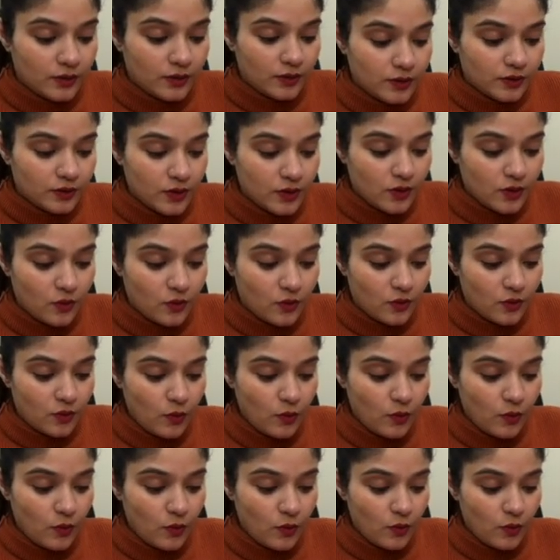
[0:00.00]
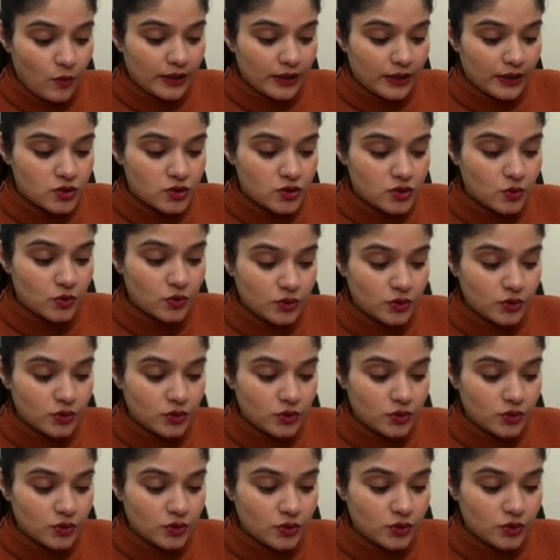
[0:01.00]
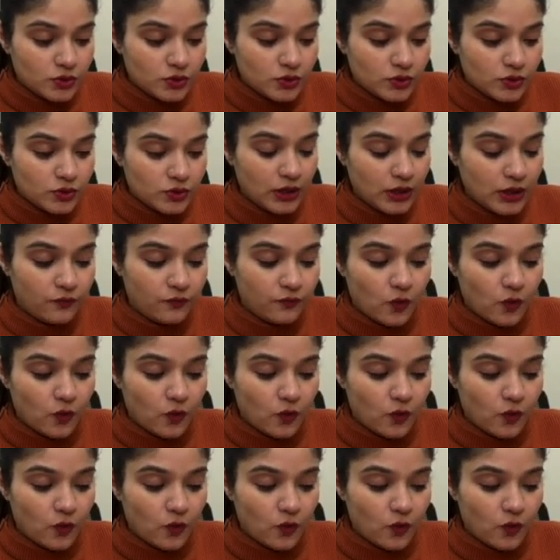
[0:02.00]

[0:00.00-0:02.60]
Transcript: 1, 2, 3, 4.